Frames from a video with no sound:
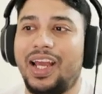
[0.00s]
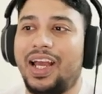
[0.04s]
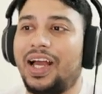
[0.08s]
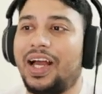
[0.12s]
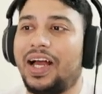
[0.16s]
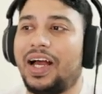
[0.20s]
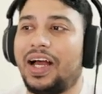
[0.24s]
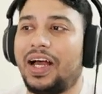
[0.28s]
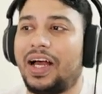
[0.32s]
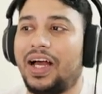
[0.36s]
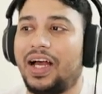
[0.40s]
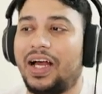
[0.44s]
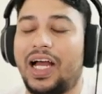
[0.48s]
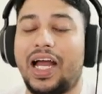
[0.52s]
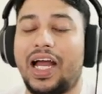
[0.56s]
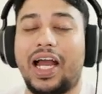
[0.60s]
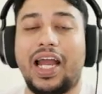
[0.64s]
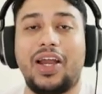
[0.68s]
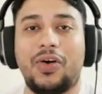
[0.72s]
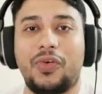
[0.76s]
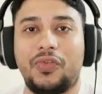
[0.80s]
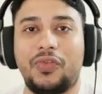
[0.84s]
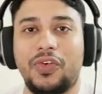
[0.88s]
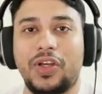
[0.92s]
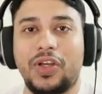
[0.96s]
I
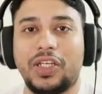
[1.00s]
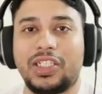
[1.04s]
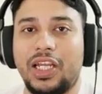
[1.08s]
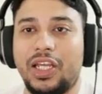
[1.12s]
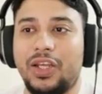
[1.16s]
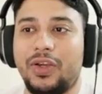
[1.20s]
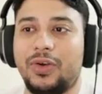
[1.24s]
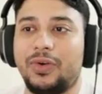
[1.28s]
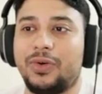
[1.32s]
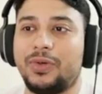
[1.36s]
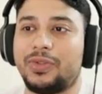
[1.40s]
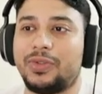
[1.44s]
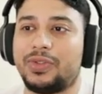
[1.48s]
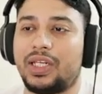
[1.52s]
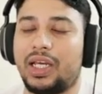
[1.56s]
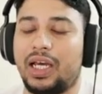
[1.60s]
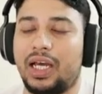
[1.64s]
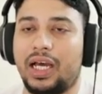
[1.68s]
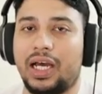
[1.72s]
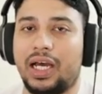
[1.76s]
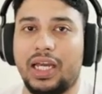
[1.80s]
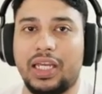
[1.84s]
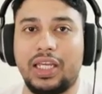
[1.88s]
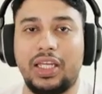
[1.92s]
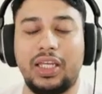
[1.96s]
obviously used
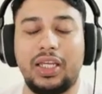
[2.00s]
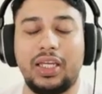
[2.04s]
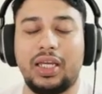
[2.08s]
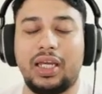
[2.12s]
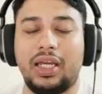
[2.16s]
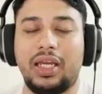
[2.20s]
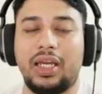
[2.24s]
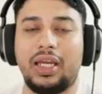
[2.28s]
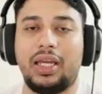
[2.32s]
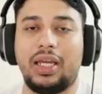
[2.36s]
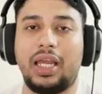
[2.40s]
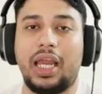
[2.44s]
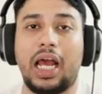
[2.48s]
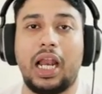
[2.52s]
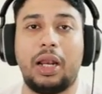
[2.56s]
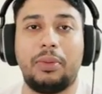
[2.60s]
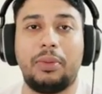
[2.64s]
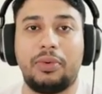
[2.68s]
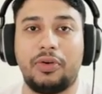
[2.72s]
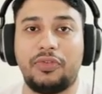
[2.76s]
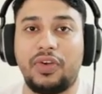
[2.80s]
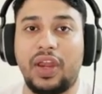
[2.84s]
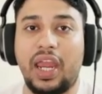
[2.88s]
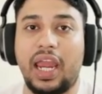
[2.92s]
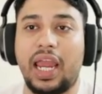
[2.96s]
help
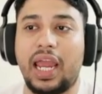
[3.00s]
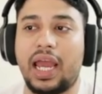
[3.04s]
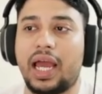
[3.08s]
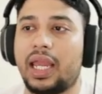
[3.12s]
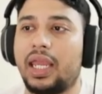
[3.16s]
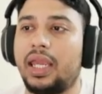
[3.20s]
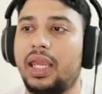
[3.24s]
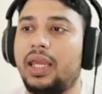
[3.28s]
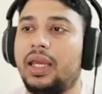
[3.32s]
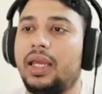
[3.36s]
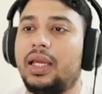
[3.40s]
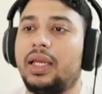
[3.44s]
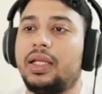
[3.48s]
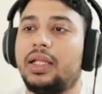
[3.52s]
of AI.